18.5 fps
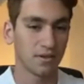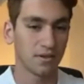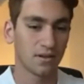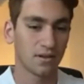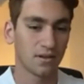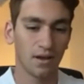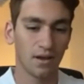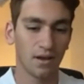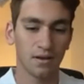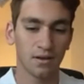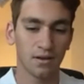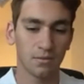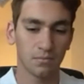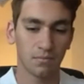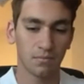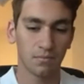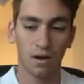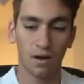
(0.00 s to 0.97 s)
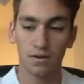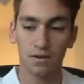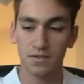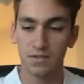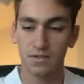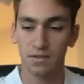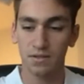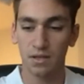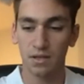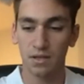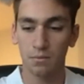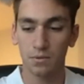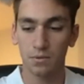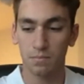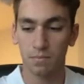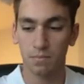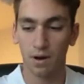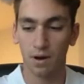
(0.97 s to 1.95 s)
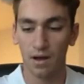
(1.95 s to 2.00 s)
Honestly, he was
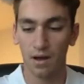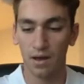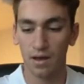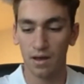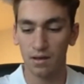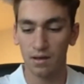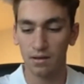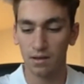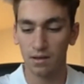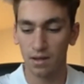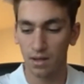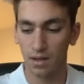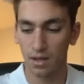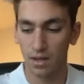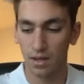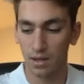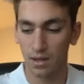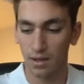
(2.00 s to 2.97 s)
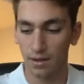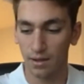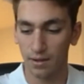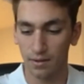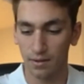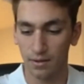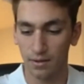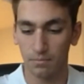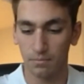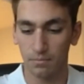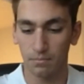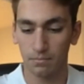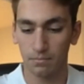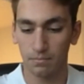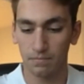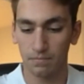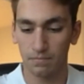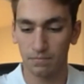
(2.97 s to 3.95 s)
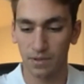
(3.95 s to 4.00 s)
probably, I
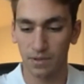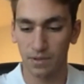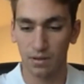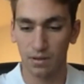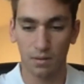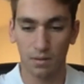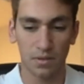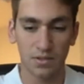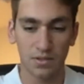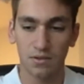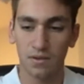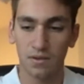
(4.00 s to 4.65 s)
mean, to this